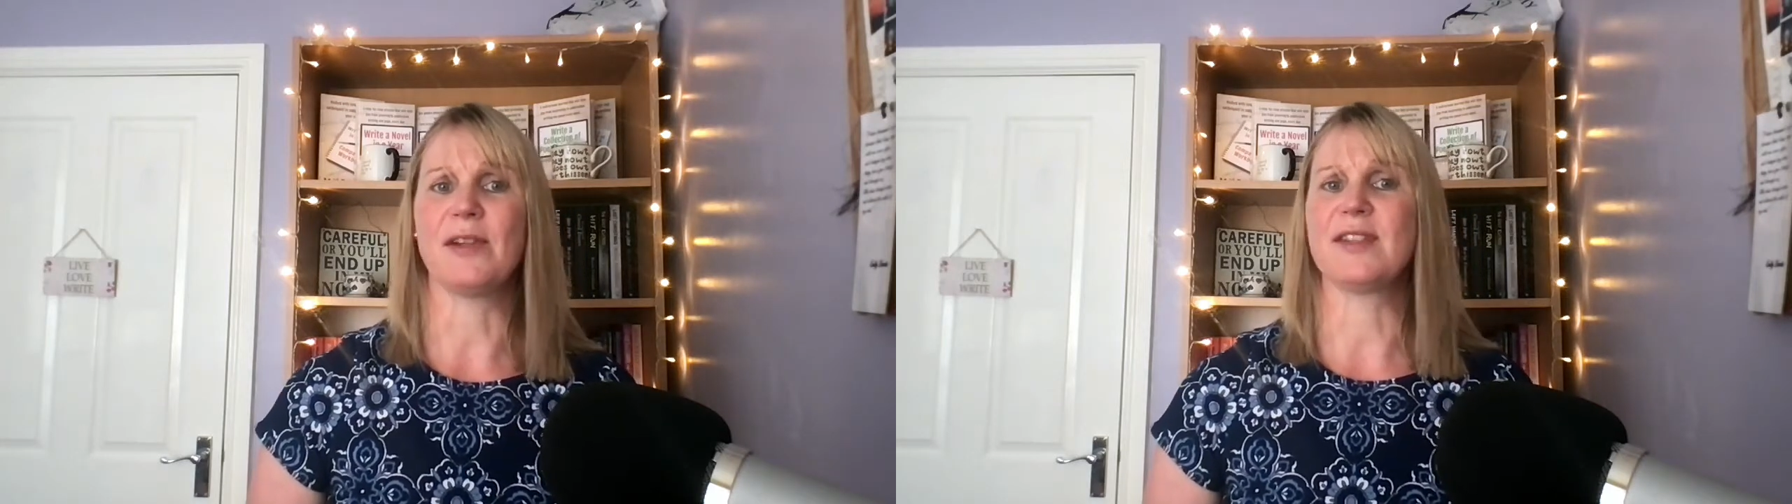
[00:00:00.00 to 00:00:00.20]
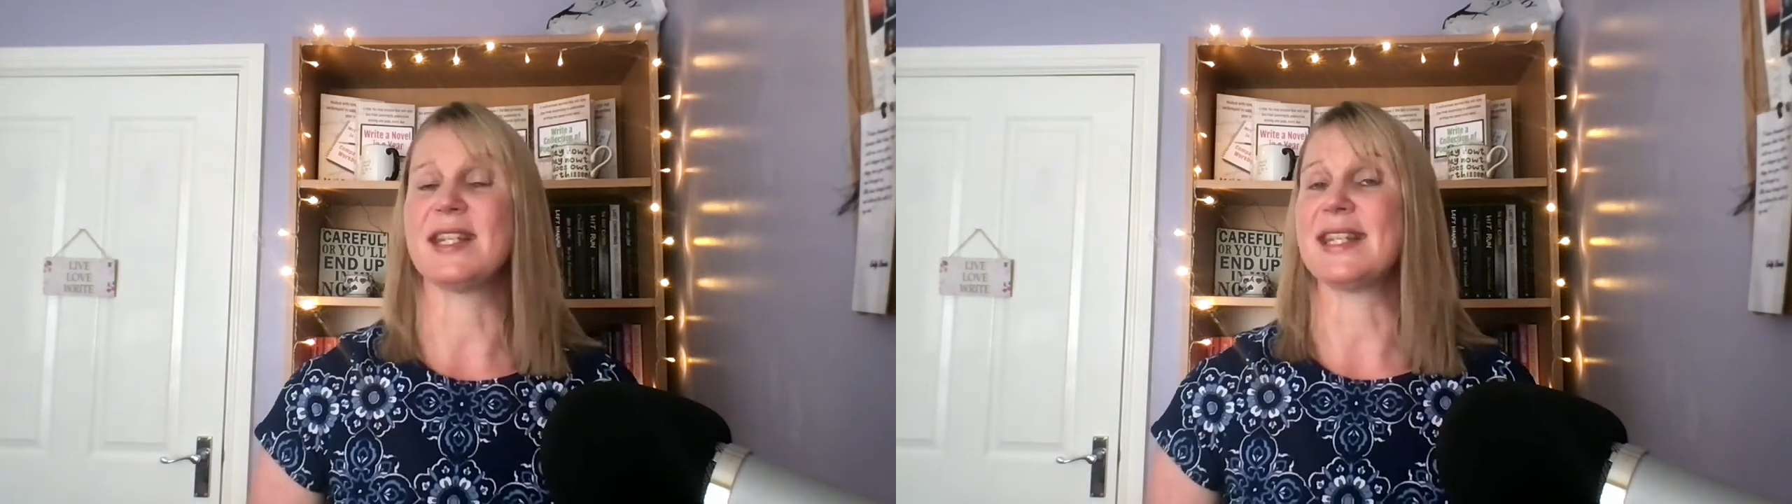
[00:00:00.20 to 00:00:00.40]

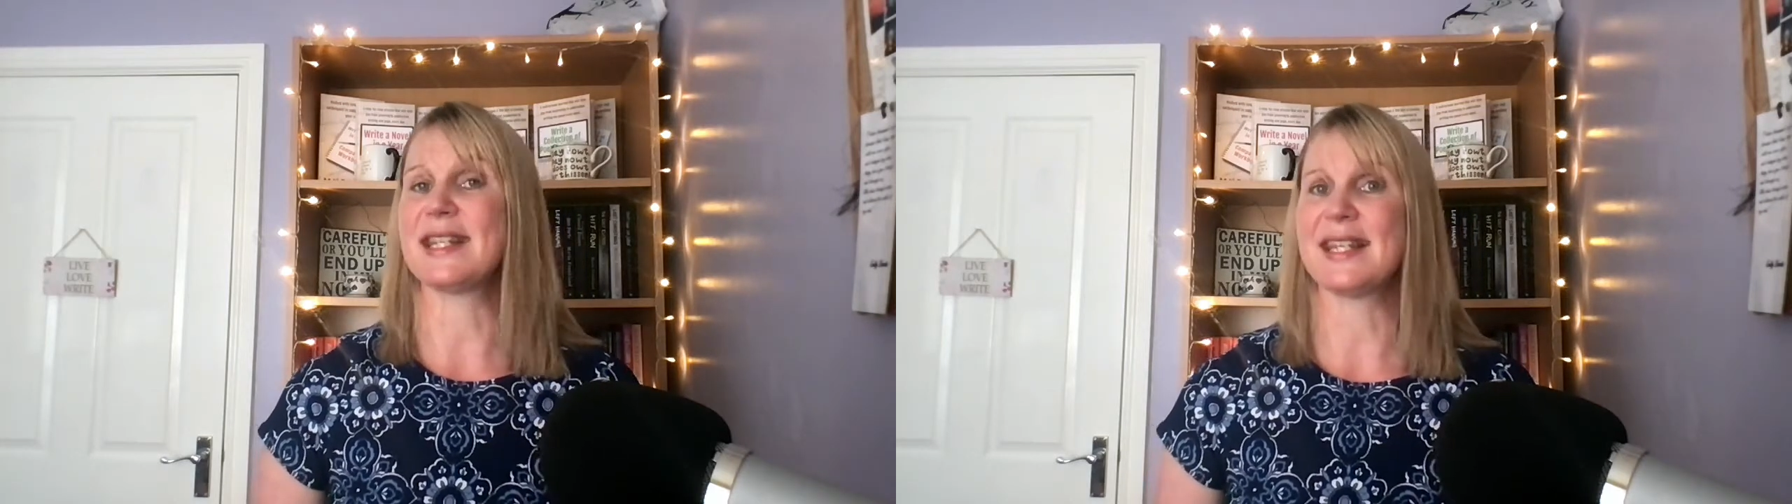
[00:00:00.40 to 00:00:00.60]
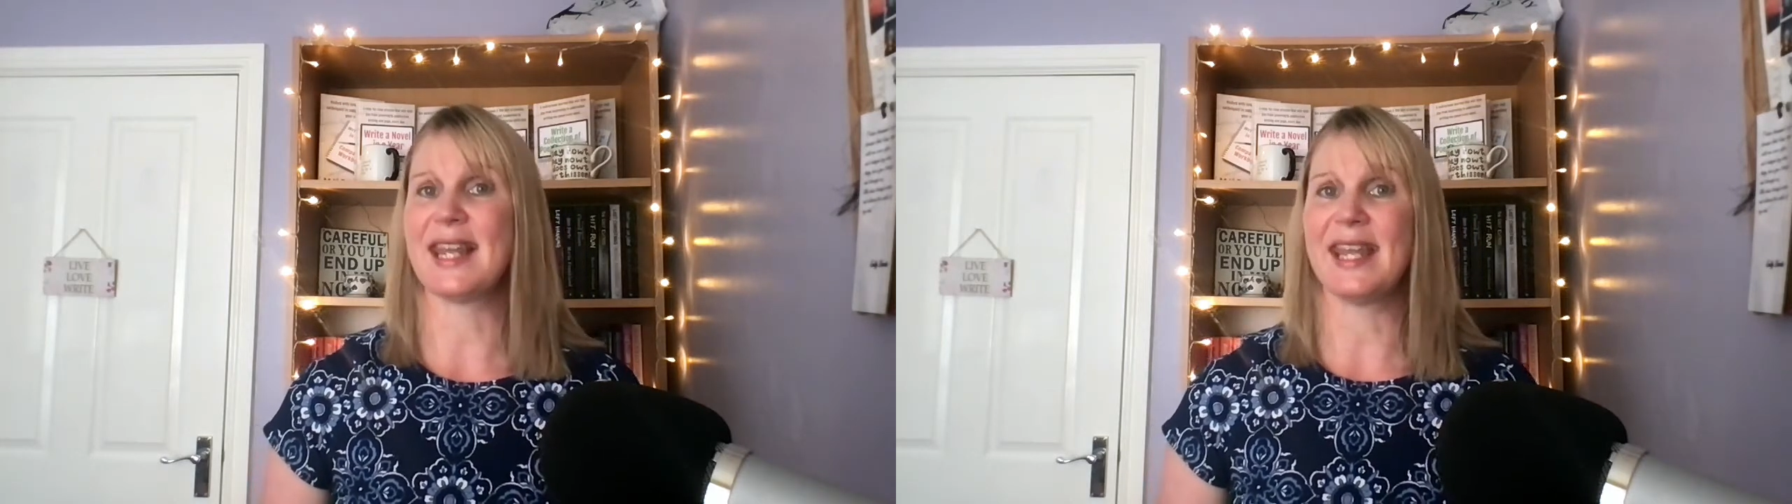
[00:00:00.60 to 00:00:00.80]
to
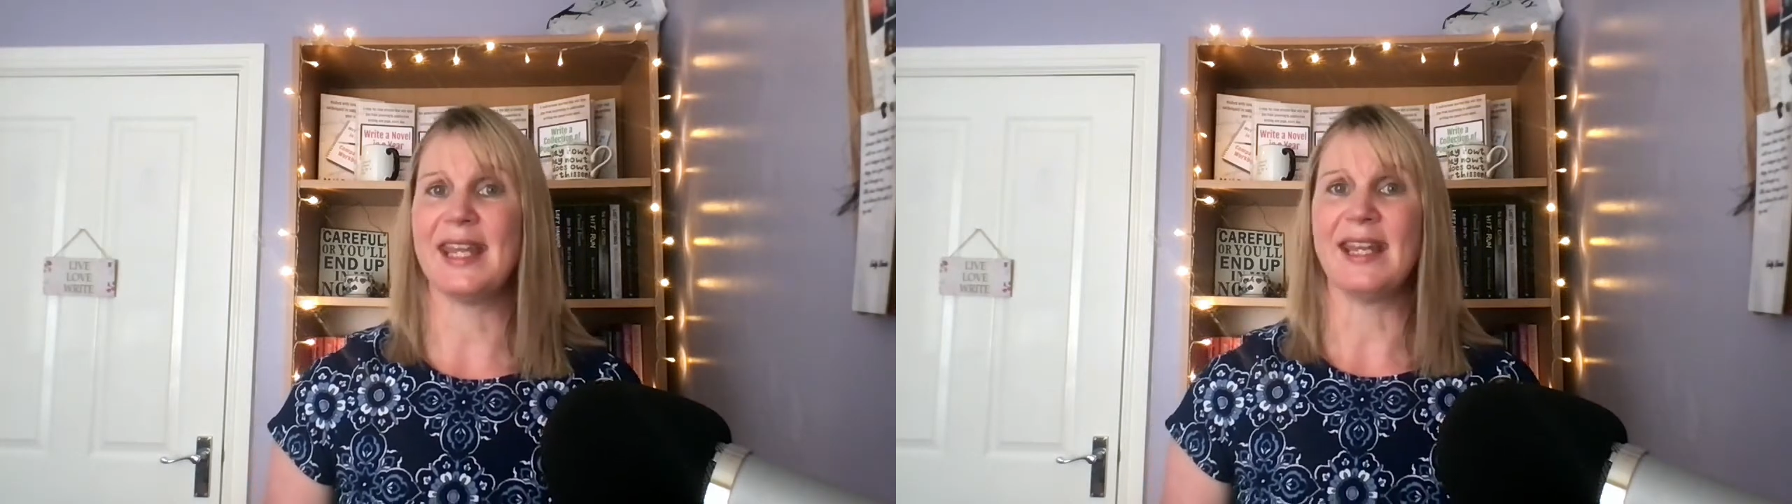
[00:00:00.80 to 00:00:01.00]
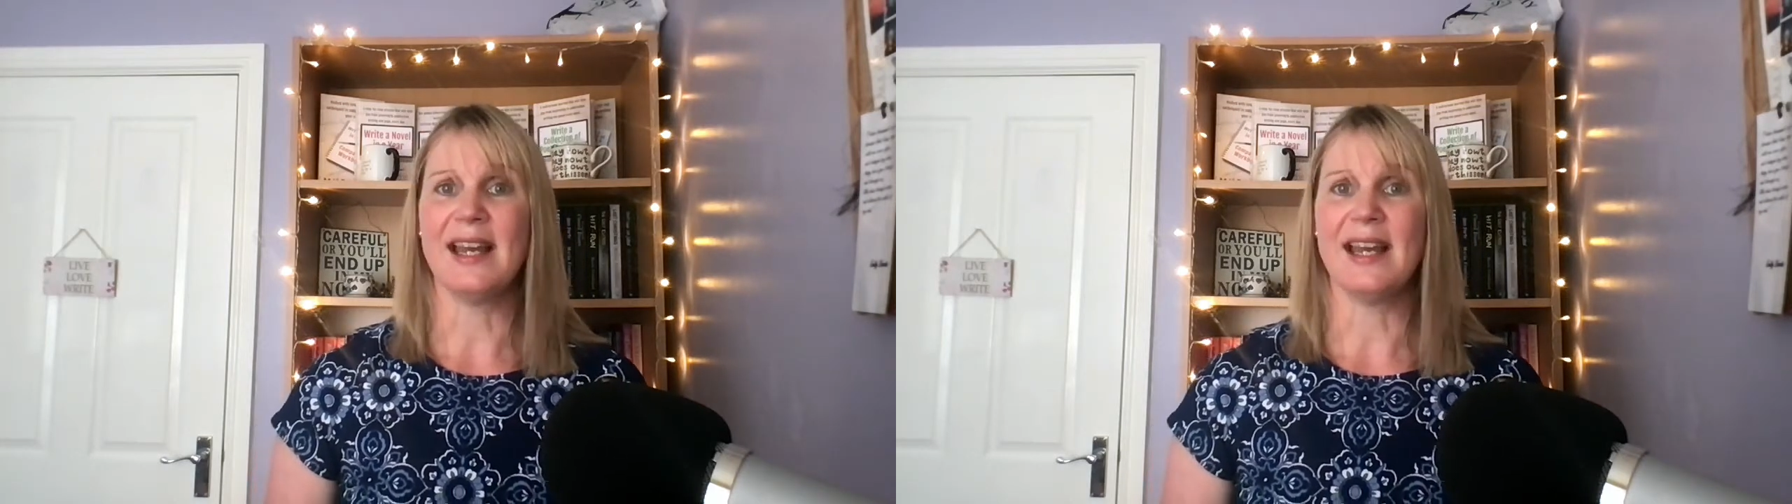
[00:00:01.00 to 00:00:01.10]
see